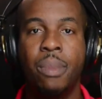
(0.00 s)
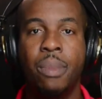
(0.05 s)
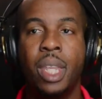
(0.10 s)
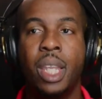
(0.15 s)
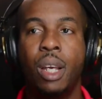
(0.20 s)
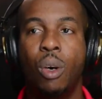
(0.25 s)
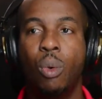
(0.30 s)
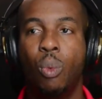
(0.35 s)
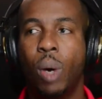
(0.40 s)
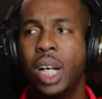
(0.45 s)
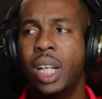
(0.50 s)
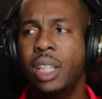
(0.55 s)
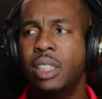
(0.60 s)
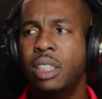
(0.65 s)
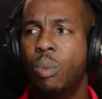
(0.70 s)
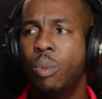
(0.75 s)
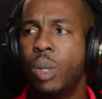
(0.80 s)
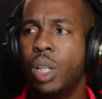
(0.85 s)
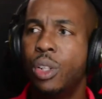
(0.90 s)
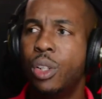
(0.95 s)
What can
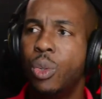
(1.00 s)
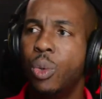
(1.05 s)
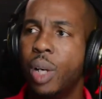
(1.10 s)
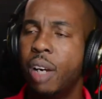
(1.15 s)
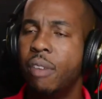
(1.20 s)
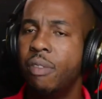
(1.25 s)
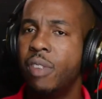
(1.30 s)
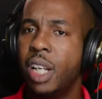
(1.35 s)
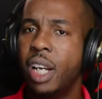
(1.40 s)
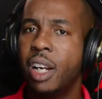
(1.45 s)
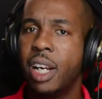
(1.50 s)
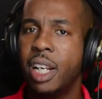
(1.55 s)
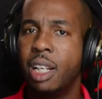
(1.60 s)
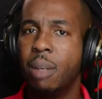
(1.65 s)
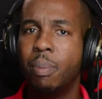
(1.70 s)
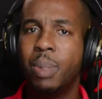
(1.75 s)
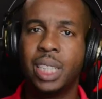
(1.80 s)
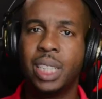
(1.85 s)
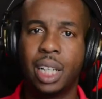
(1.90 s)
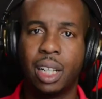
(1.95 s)
someone do if they're in a
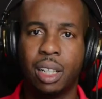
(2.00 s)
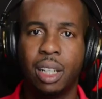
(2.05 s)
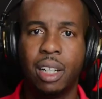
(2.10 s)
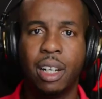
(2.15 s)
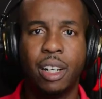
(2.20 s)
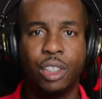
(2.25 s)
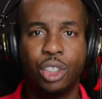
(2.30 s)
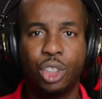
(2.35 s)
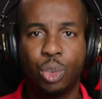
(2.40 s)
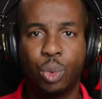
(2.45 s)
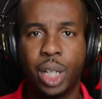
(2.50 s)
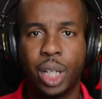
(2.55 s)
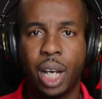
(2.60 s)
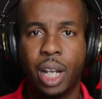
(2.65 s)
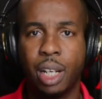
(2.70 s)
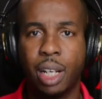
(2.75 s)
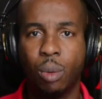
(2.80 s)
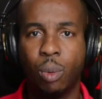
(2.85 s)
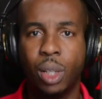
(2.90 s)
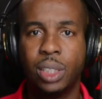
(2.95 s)
particular country and
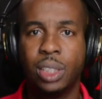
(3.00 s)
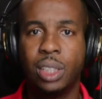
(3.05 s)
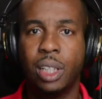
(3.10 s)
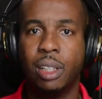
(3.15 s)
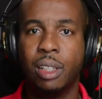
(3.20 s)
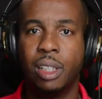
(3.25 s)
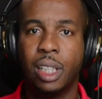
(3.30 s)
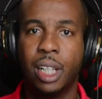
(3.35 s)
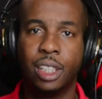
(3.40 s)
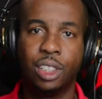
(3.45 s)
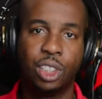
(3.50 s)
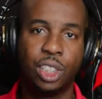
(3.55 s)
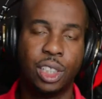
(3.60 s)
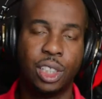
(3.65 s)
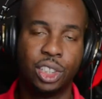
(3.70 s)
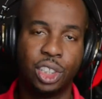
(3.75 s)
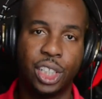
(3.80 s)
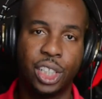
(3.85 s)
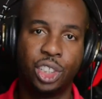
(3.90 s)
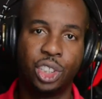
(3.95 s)
they want to, let's
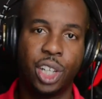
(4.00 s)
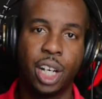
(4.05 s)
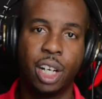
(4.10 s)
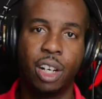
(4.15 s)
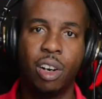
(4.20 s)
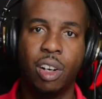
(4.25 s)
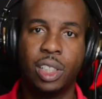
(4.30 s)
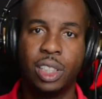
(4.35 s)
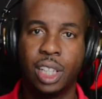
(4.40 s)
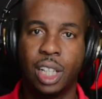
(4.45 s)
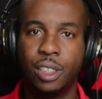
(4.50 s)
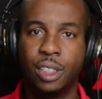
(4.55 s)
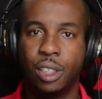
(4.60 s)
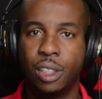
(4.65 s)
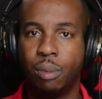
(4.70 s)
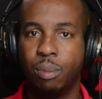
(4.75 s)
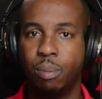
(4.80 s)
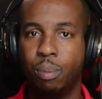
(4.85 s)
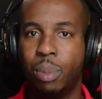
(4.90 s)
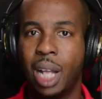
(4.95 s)
just say, share content on
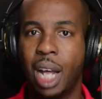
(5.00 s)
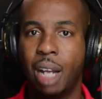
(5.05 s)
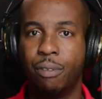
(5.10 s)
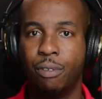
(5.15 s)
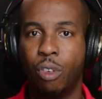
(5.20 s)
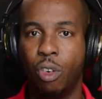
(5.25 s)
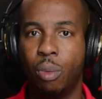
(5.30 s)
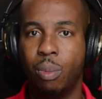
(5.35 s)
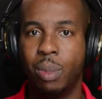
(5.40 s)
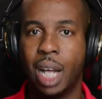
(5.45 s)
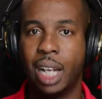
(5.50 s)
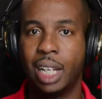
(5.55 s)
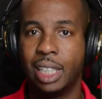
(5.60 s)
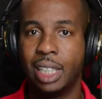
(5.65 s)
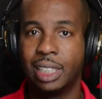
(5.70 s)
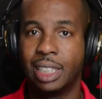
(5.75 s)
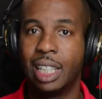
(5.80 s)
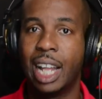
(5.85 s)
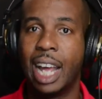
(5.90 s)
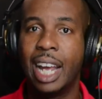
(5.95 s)
a platform that
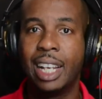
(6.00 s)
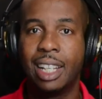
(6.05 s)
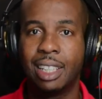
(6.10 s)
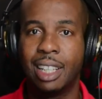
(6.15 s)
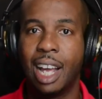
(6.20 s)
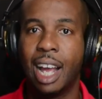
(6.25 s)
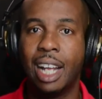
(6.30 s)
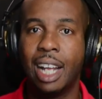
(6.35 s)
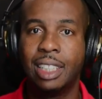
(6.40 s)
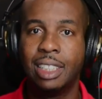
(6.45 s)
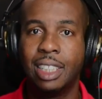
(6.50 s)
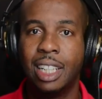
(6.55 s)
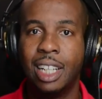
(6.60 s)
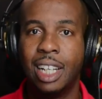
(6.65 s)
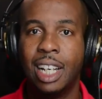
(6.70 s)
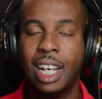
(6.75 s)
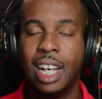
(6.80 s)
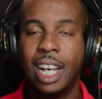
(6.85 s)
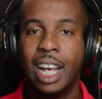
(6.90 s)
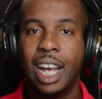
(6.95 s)
is like that,
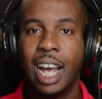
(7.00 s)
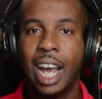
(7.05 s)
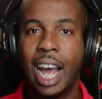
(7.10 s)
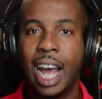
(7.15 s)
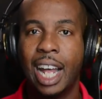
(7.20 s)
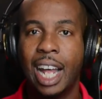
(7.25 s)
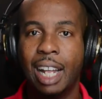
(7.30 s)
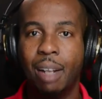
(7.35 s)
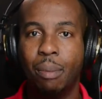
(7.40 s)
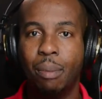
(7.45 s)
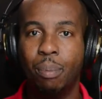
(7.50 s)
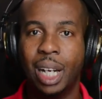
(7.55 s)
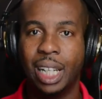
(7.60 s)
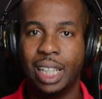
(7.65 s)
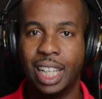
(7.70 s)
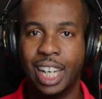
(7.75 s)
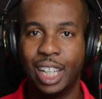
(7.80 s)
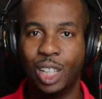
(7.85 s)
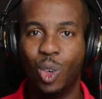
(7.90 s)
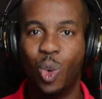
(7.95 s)
but
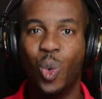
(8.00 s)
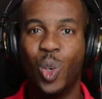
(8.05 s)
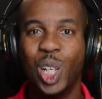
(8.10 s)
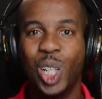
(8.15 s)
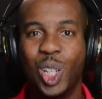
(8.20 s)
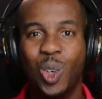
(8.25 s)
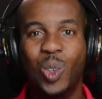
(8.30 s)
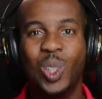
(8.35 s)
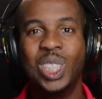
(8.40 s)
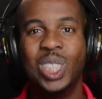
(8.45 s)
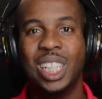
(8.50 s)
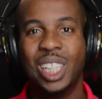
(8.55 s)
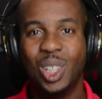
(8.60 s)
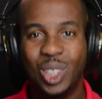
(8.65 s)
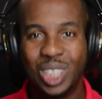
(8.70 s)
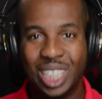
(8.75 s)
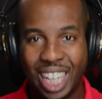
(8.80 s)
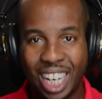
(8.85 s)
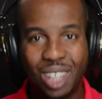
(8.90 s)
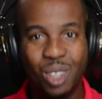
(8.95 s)
it only goes to
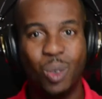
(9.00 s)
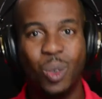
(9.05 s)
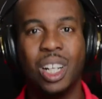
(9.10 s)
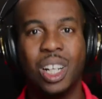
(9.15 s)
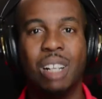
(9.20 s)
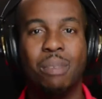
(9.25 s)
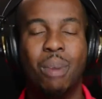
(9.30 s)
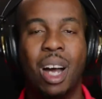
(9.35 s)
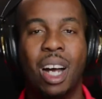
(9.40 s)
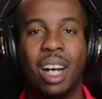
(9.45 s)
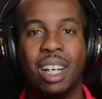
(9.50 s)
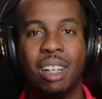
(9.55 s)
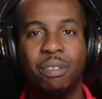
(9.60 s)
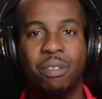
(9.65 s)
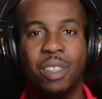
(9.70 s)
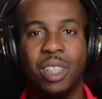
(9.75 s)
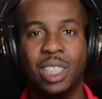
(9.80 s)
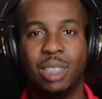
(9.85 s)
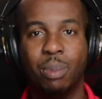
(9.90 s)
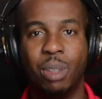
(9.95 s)
their local market
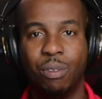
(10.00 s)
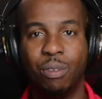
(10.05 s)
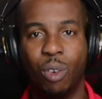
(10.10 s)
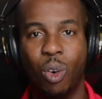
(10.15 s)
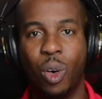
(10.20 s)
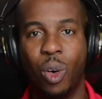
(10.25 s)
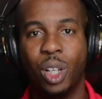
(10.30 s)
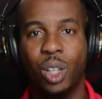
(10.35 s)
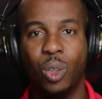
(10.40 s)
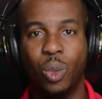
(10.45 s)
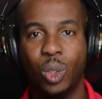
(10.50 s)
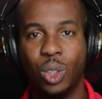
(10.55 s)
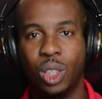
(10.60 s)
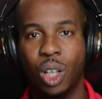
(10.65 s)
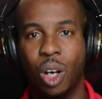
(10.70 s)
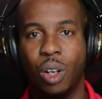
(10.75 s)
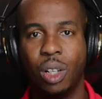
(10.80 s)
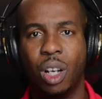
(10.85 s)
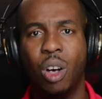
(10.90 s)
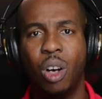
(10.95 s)
first before it goes
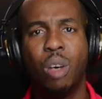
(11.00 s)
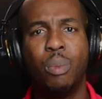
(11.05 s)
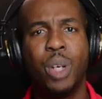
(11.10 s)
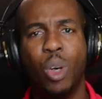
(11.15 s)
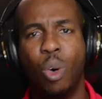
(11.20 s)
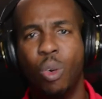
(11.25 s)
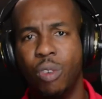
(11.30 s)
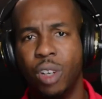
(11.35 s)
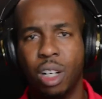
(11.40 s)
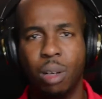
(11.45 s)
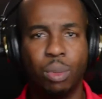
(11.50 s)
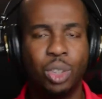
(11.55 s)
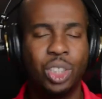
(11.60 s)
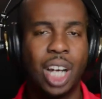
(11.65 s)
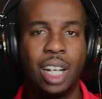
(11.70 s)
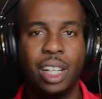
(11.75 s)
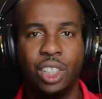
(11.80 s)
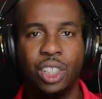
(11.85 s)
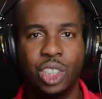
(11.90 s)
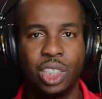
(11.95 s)
out? How can we overcome
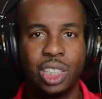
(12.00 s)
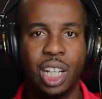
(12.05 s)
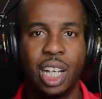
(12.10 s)
challenges like